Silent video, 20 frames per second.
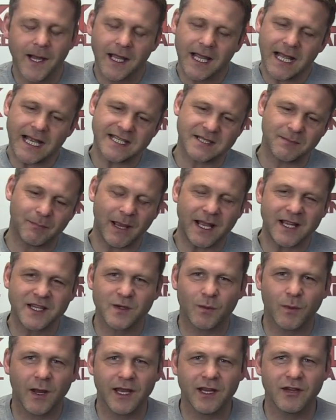It
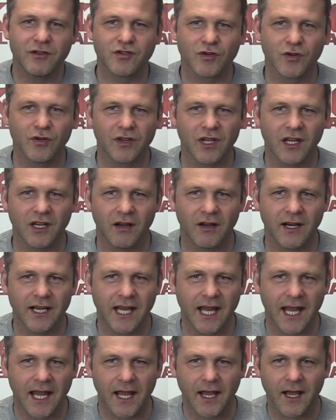depends where you draw the line
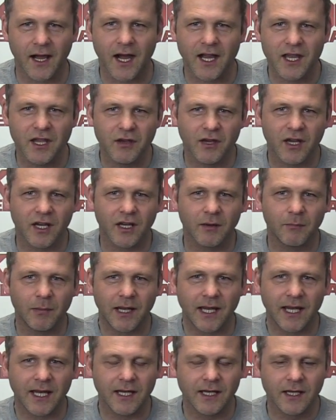here. Are you going to
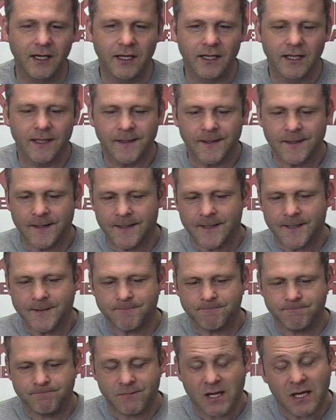be,
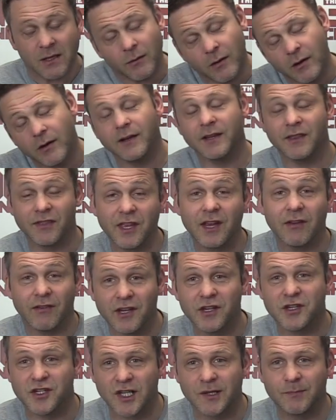well, in theory
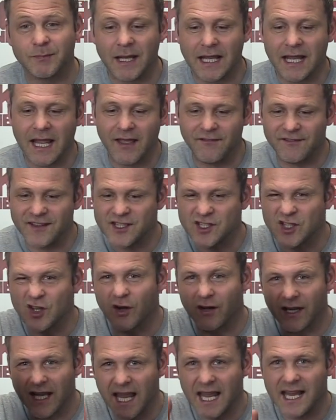you should be. If it's
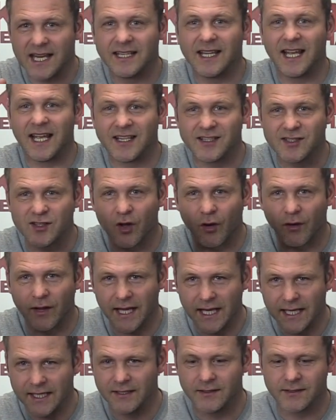not in, it's not
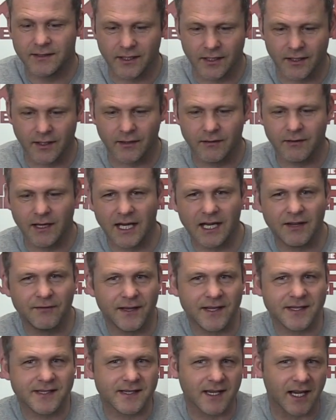in, you know. And if
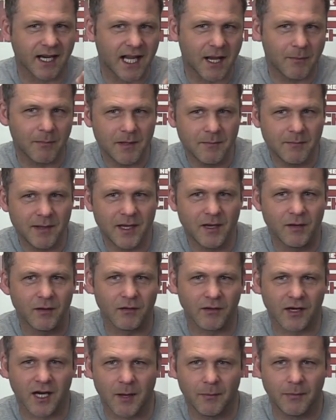it's a couple of mil or
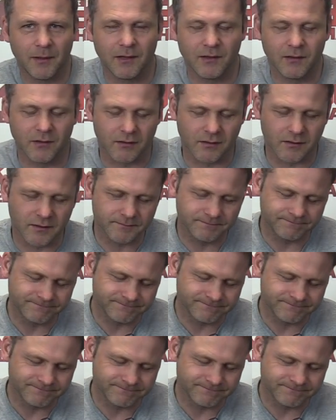a couple or